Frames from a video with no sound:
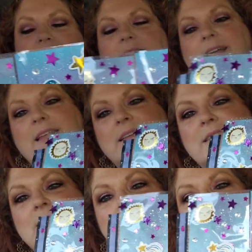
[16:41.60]
Look at
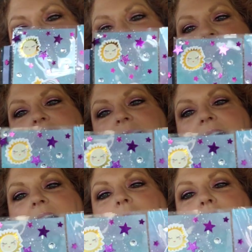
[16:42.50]
this.
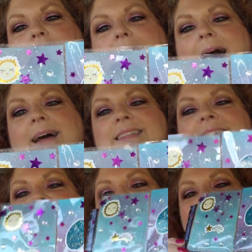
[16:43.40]
Oh yeah, it's a
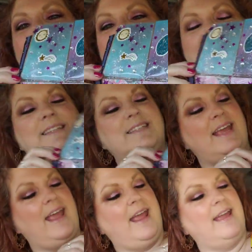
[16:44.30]

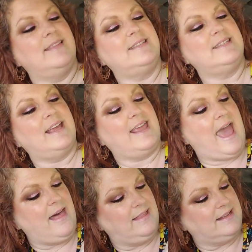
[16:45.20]
galaxy. This is a
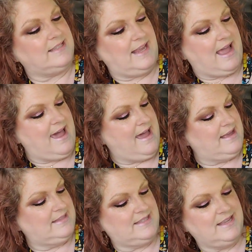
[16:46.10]
galaxy,
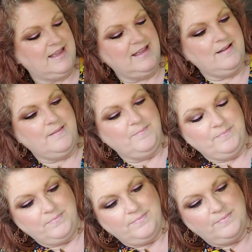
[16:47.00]
guys.
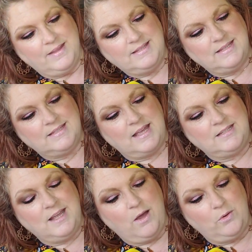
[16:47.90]
This is a
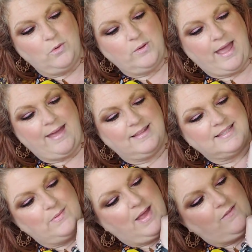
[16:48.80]
total
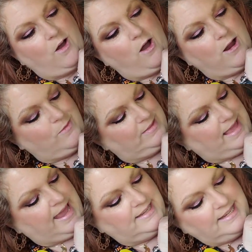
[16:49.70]
galaxy. We have a heart with
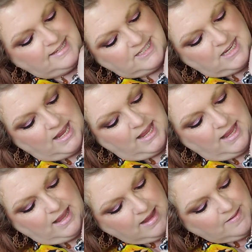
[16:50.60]

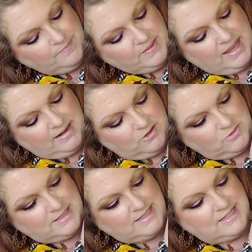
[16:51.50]
KTG, Keto
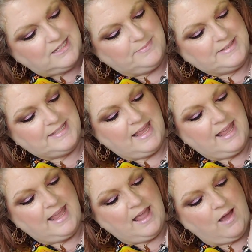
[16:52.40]
Twisted
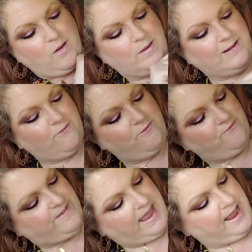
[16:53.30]
Gypsy, oh, and a
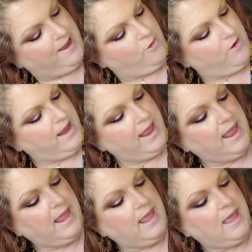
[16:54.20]

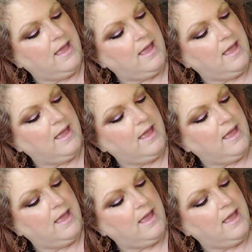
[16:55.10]
fairy,